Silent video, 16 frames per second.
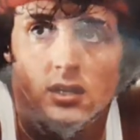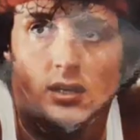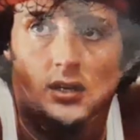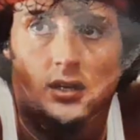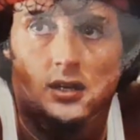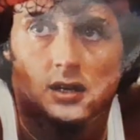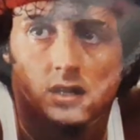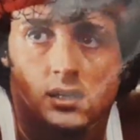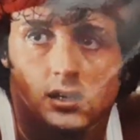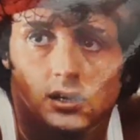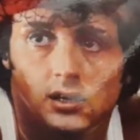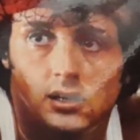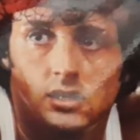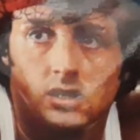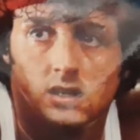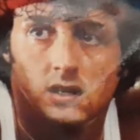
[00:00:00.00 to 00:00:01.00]
which I'm
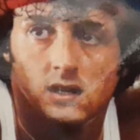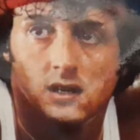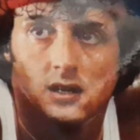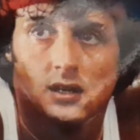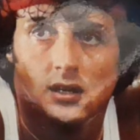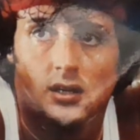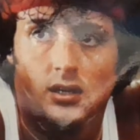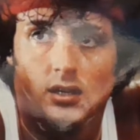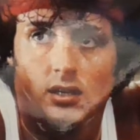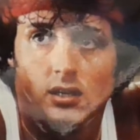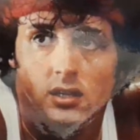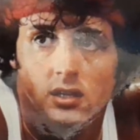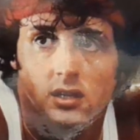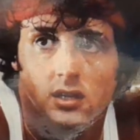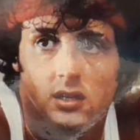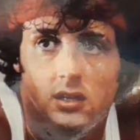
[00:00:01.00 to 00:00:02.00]
probably gonna
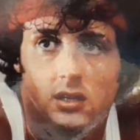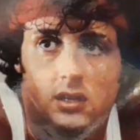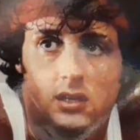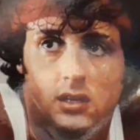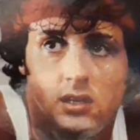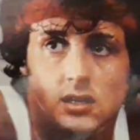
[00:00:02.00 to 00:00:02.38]
keep,